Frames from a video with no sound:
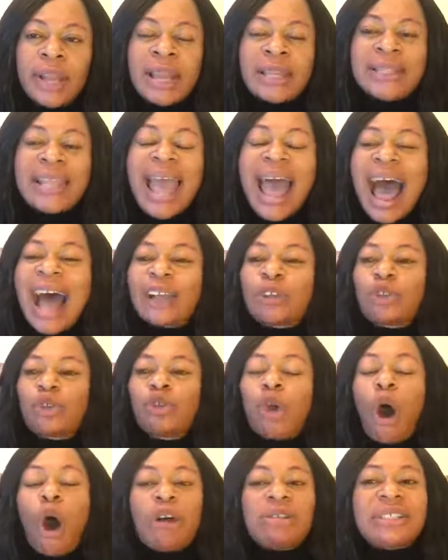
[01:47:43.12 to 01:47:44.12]
They are
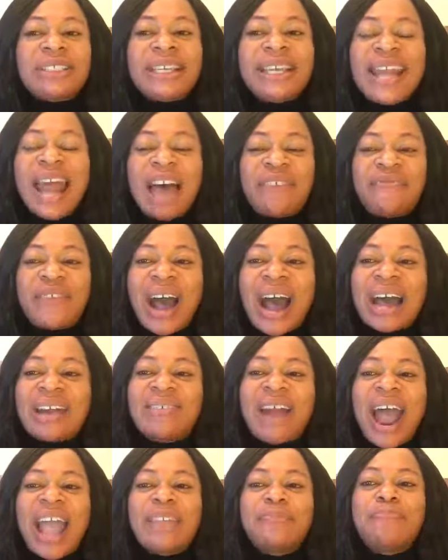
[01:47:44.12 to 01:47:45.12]
tossed left and
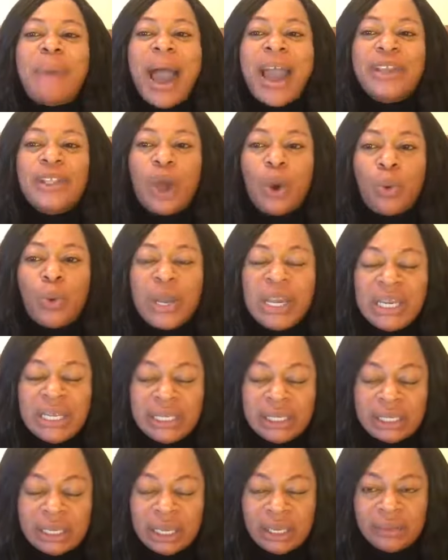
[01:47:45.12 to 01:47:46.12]
right by the
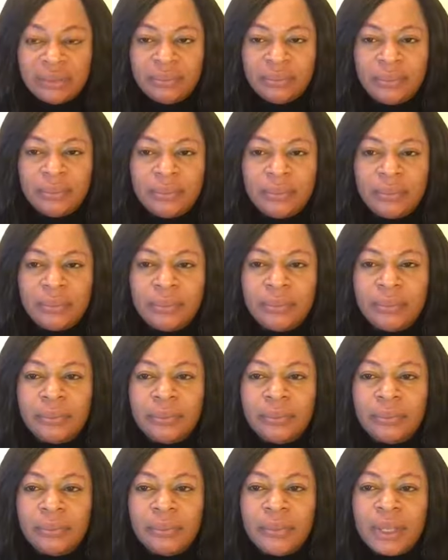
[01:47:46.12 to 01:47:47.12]
wind.
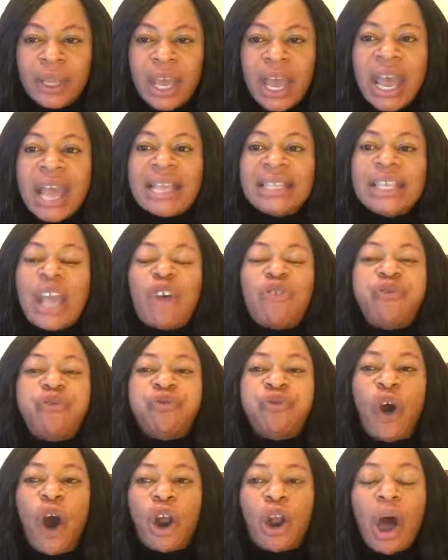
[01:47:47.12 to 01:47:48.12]
They
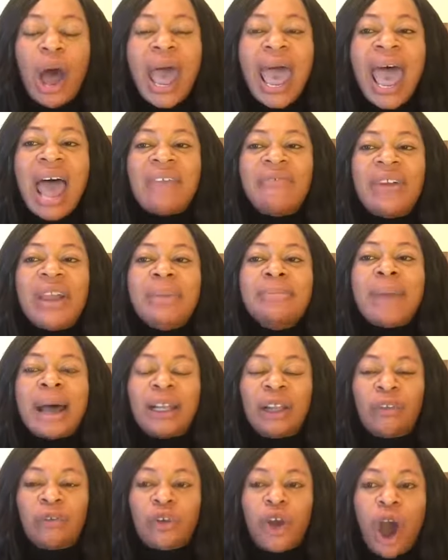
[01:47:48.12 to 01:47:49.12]
follow every
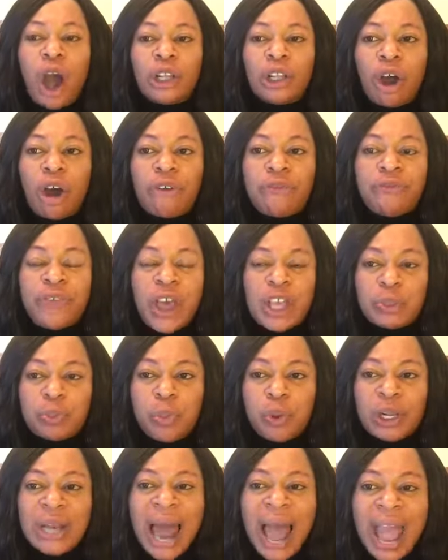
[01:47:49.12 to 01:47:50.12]
man of God on
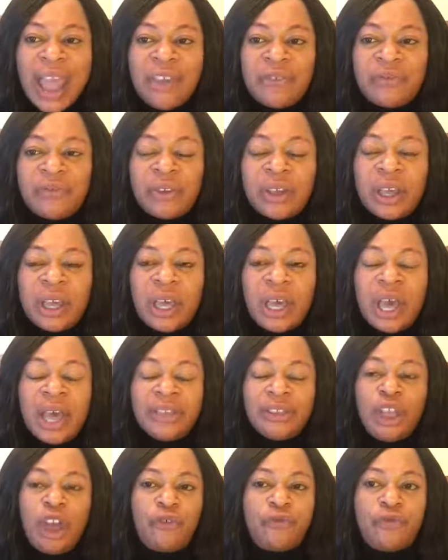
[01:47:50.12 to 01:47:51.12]
Facebook live.
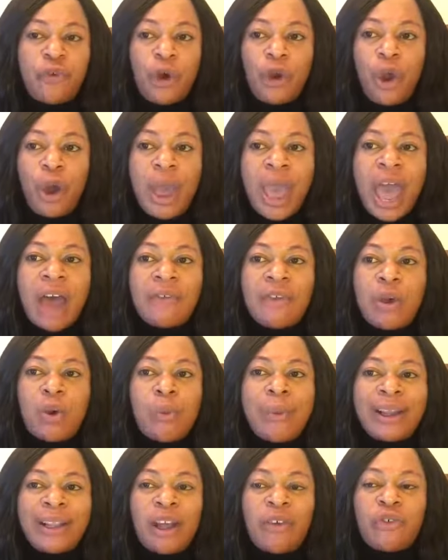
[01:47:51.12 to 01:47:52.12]
They follow every
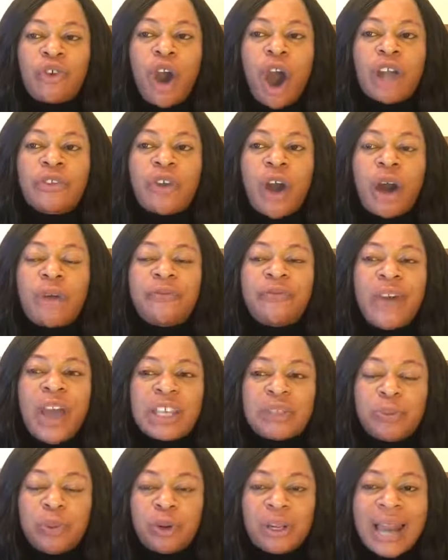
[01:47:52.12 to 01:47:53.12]
woman of God on
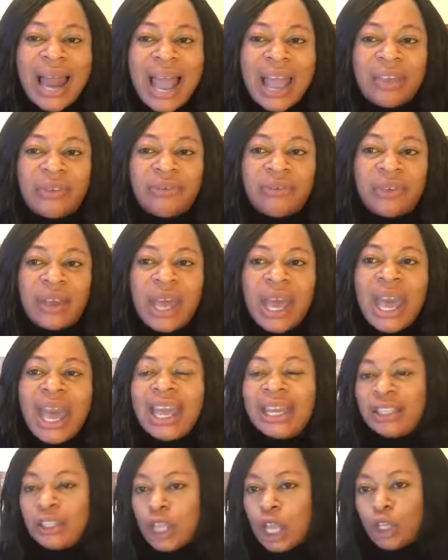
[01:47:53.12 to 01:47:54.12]
Facebook live.
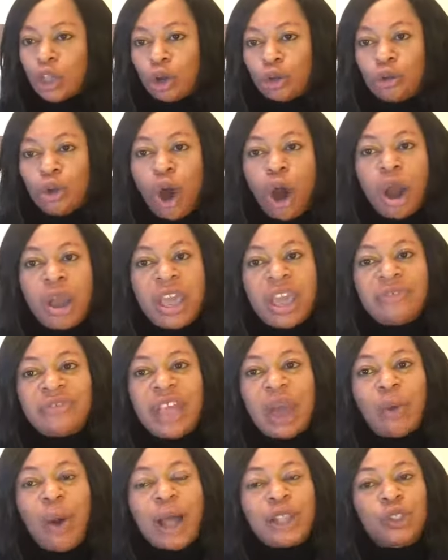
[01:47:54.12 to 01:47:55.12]
They don't know if
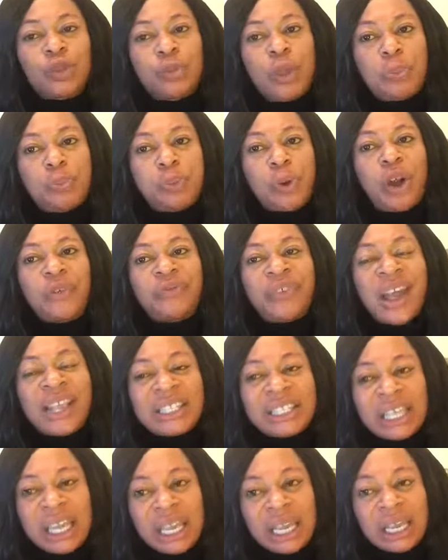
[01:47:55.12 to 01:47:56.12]
they want to be
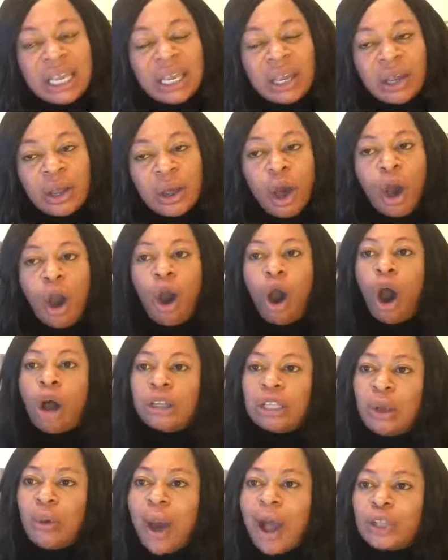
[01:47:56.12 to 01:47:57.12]
prophetic or
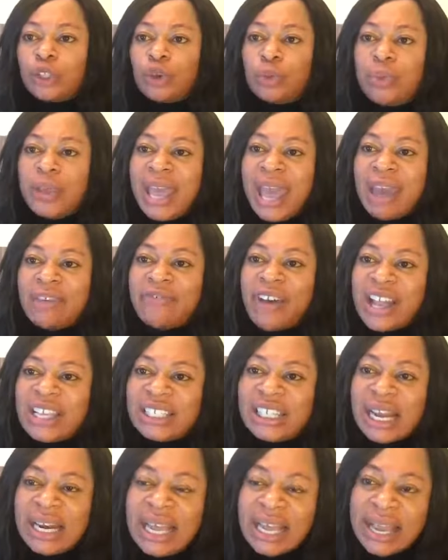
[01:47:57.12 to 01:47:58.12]
they want to be
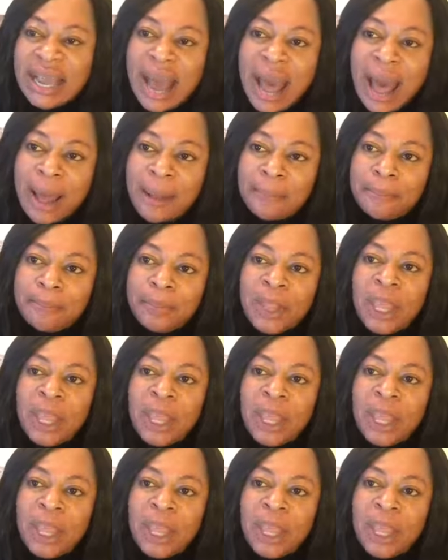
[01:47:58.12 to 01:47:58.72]
evangelical.